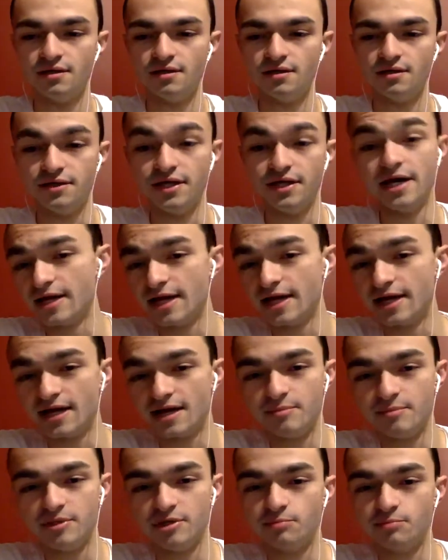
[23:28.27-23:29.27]
Yeah,
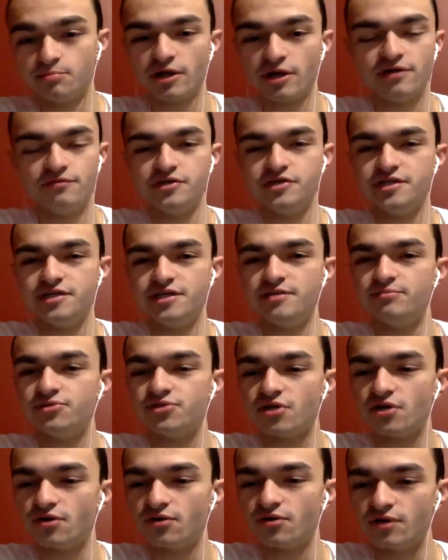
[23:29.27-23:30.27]
and I mean, you play every
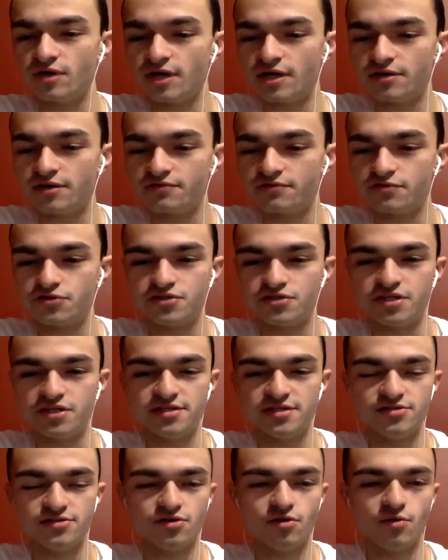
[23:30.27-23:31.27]
team, so the first
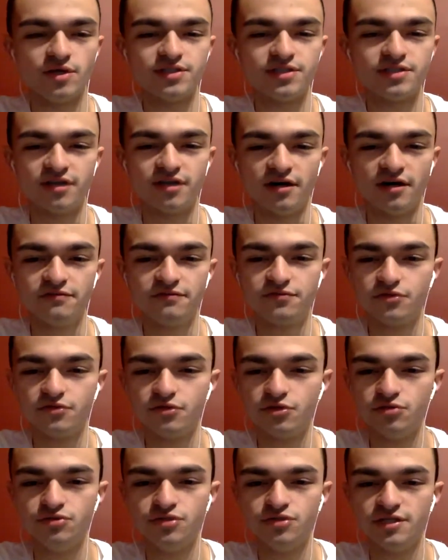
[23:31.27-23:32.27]
season's always tough
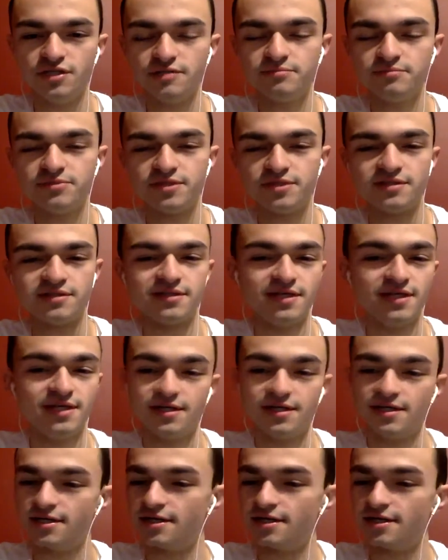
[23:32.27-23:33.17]
for new teams, and